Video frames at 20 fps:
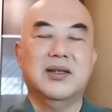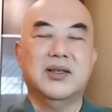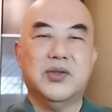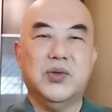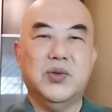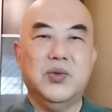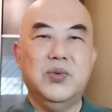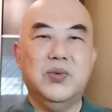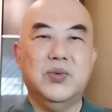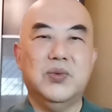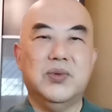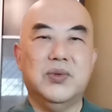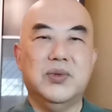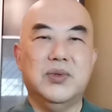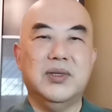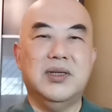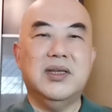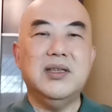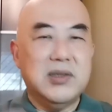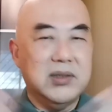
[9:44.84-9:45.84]
So
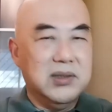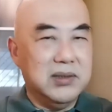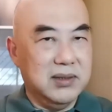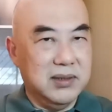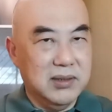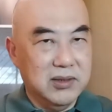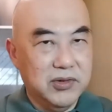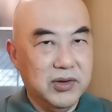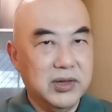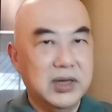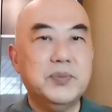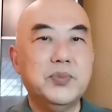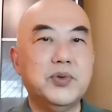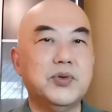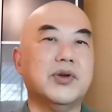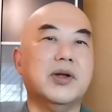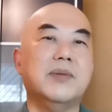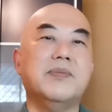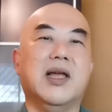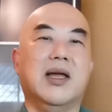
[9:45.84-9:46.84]
this training
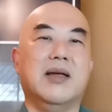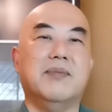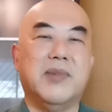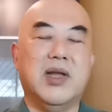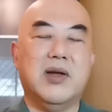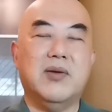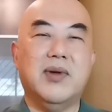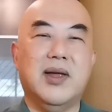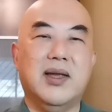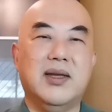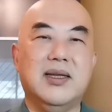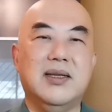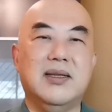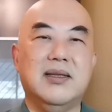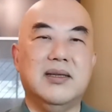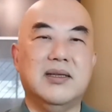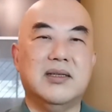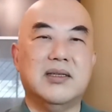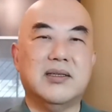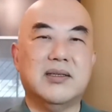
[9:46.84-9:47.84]
program that I'm now
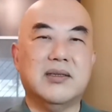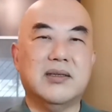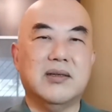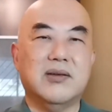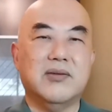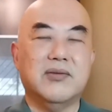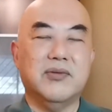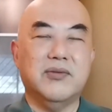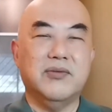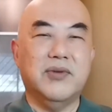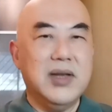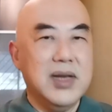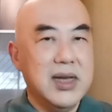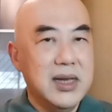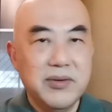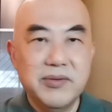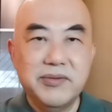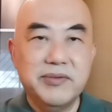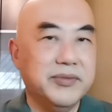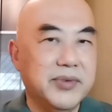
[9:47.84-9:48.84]
in is really,
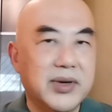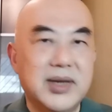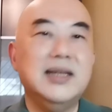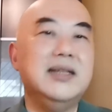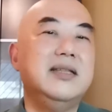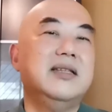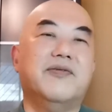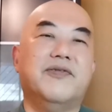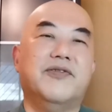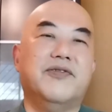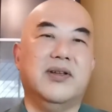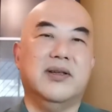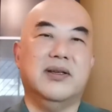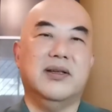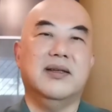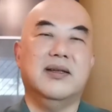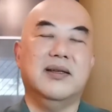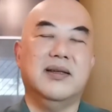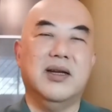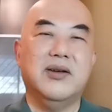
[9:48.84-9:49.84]
really different.
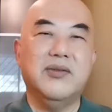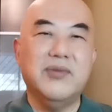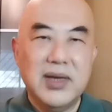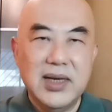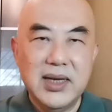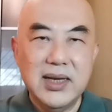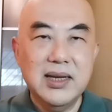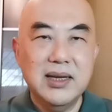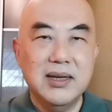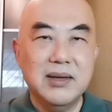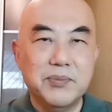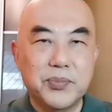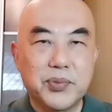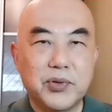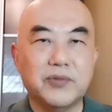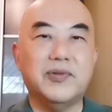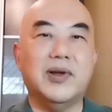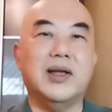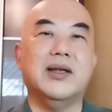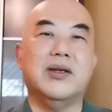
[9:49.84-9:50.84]
They really
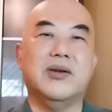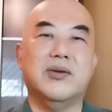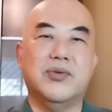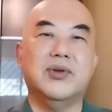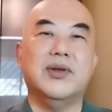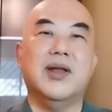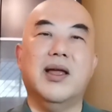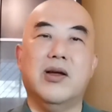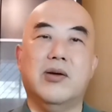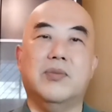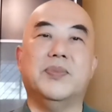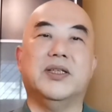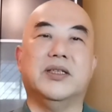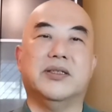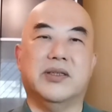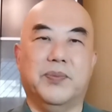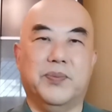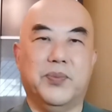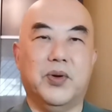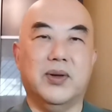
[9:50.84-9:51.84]
provide good help and
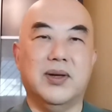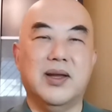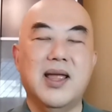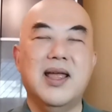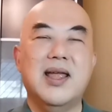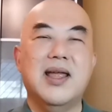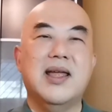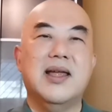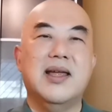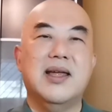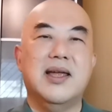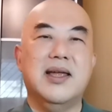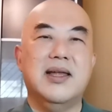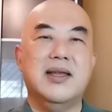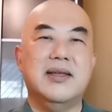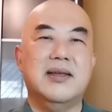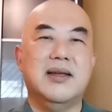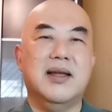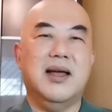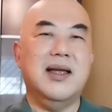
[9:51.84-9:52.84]
support.
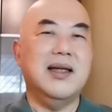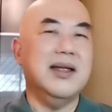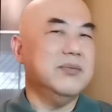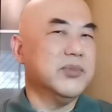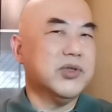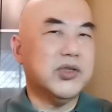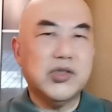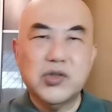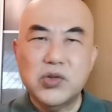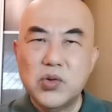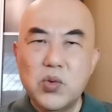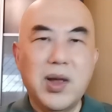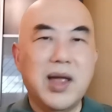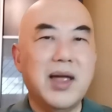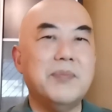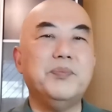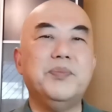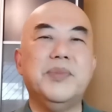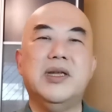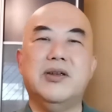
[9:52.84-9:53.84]
And I am so
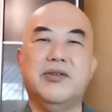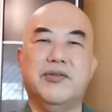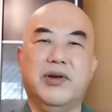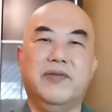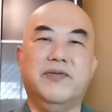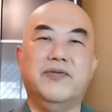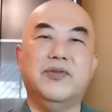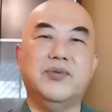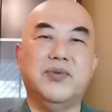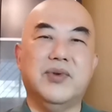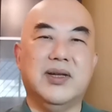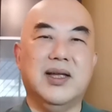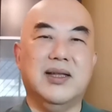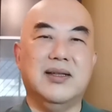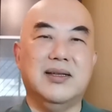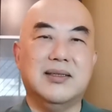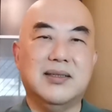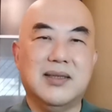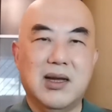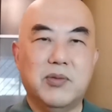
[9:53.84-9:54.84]
happy and grateful to get
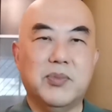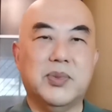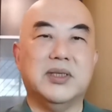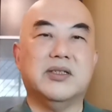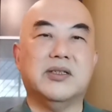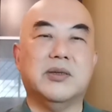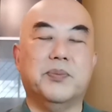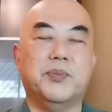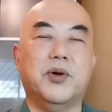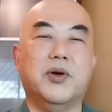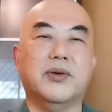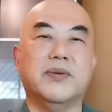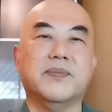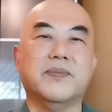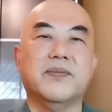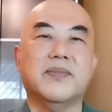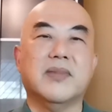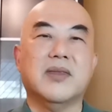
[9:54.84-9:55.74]
this help and support